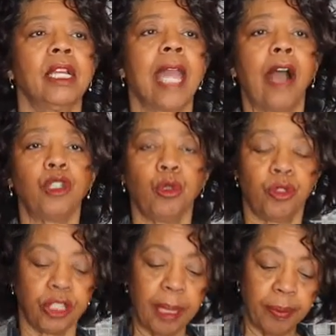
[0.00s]
Now you
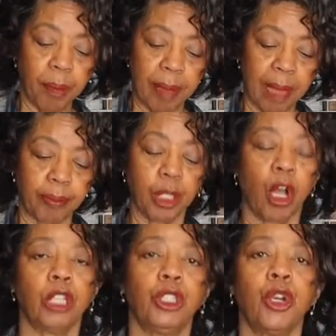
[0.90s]
zip them up
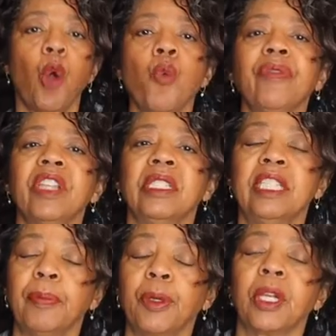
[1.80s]
because you don't want the
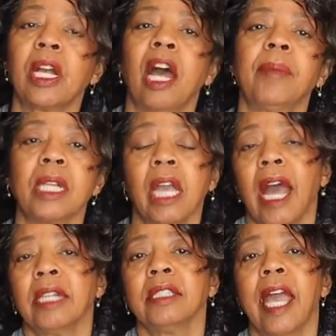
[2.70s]
zipper to come in
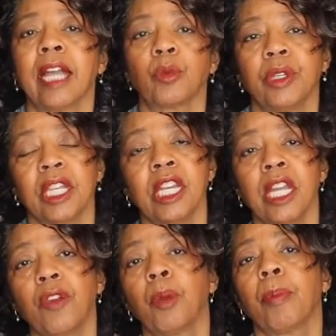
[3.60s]
contact with
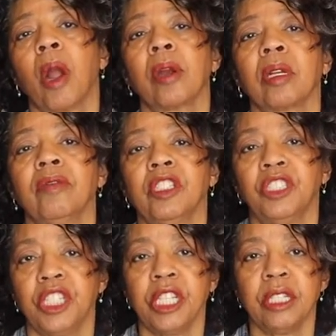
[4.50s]
any other part of the
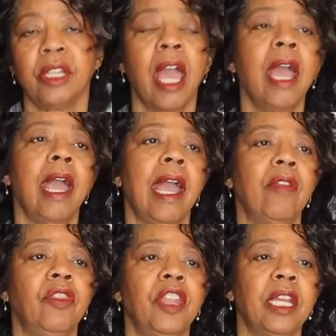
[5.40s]
jean
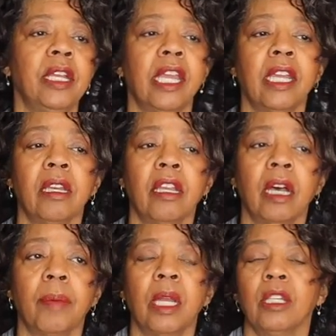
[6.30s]
and then end
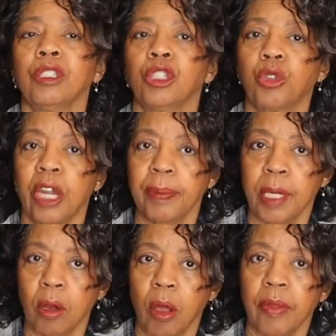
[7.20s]
up
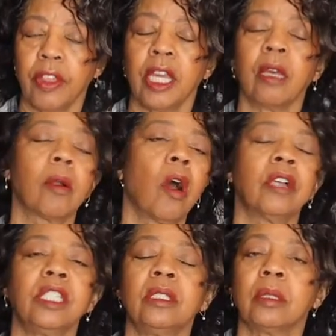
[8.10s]
scraping on them,
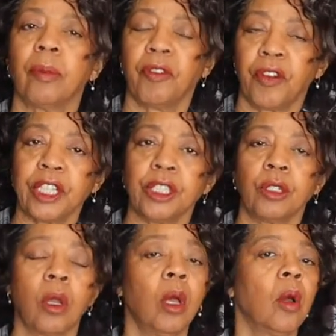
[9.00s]
causing some
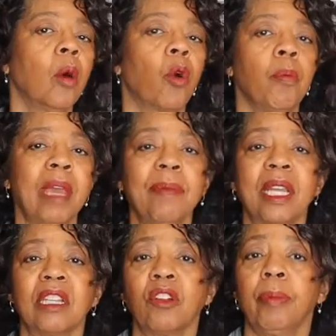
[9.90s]
friction or maybe
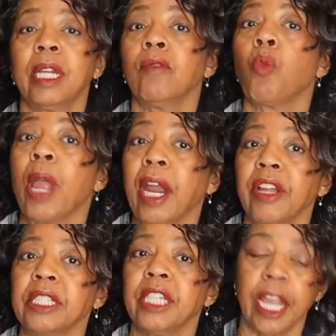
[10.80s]
a little bit of wear
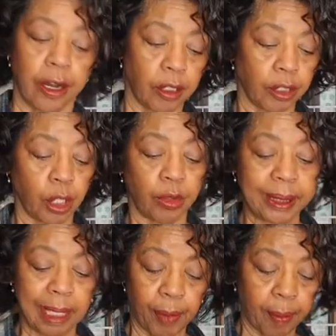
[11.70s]
and tear. So
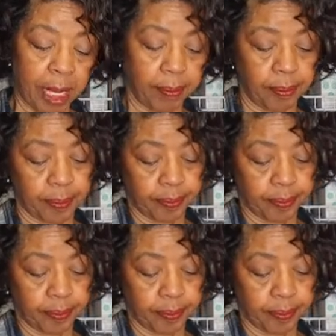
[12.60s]
zip them up.